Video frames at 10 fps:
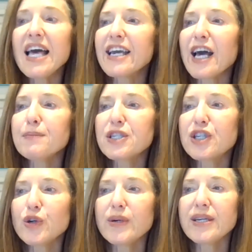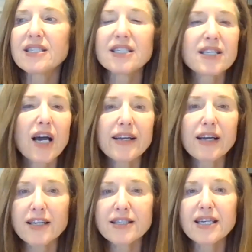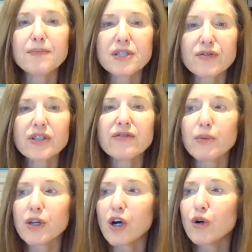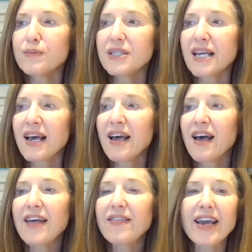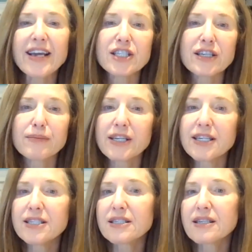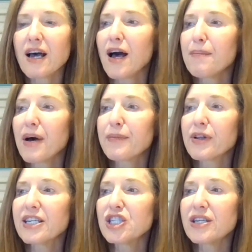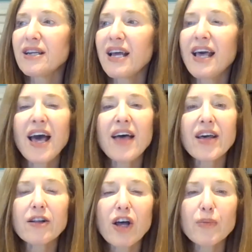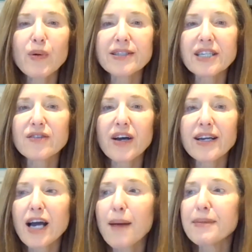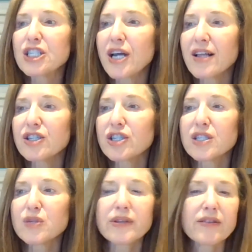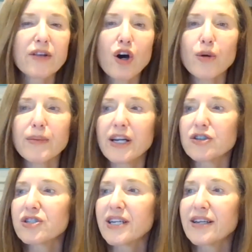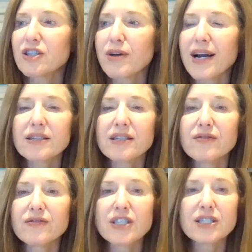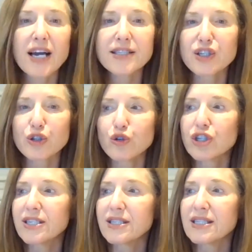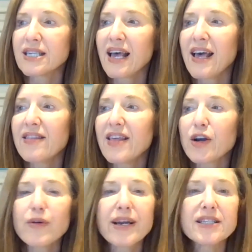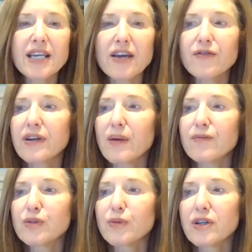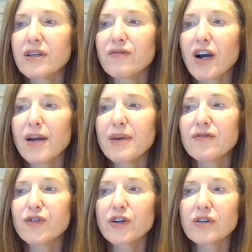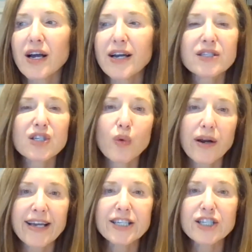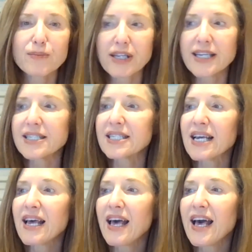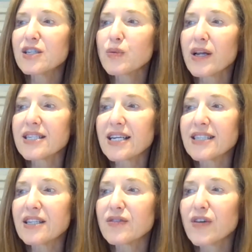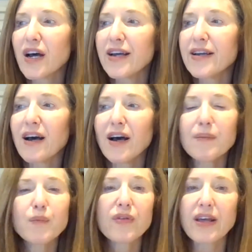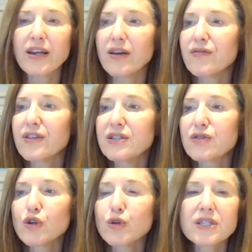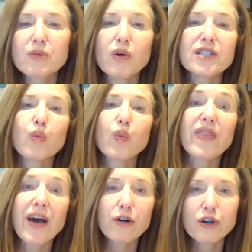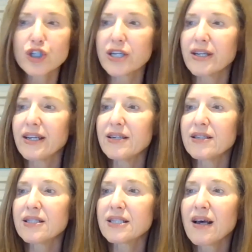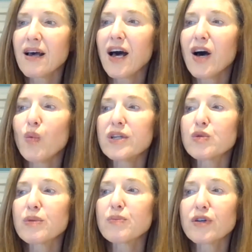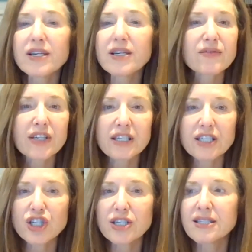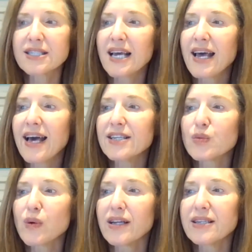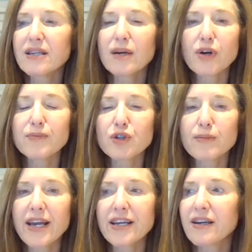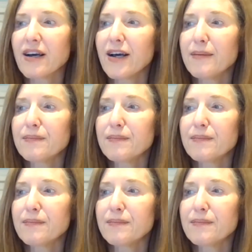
CAPS 2 is Design Concepts for Livable Homes and the Aging in Place population, and that'll help you identify common challenges within the home and understand attractive design solutions that create safe and comfortable environment for your clients who want to age in place, as well as identify with any of these groups, ones without urgent needs, ones with progressive conditions, as well as abrupt traumatic